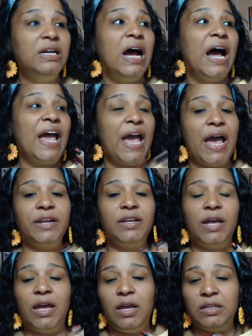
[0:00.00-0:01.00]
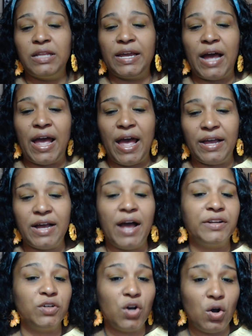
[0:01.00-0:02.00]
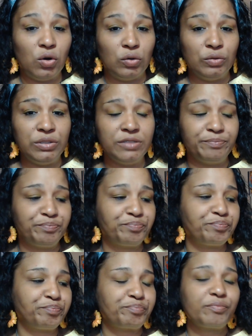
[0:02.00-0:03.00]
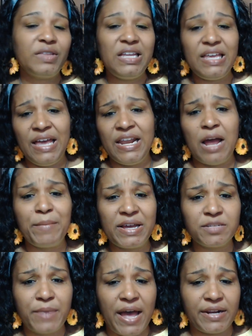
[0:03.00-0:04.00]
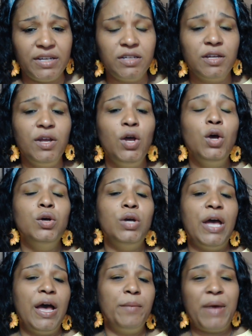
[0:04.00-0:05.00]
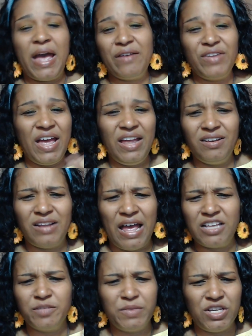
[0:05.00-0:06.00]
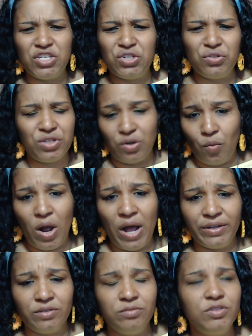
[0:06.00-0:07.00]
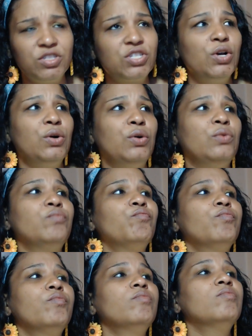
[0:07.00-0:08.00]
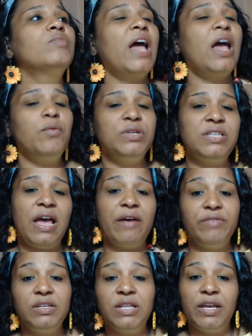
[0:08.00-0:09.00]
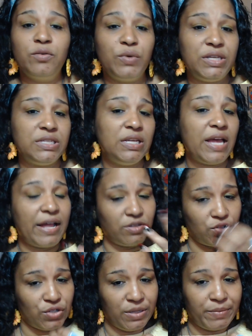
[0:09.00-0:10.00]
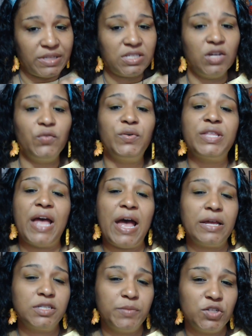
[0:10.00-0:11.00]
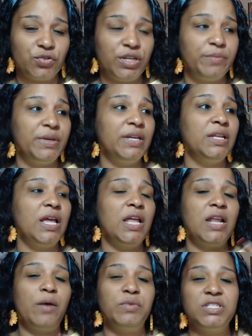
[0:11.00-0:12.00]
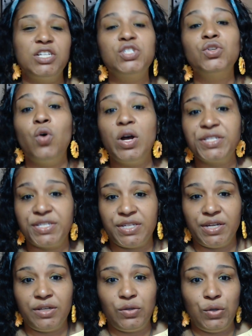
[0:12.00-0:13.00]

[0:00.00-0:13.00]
I had gotten a cold, and I'm asthmatic. I haven't had asthma issues in a while. So I was having like wheezing. I had to treat myself with asthma treatment, and I was exhausted.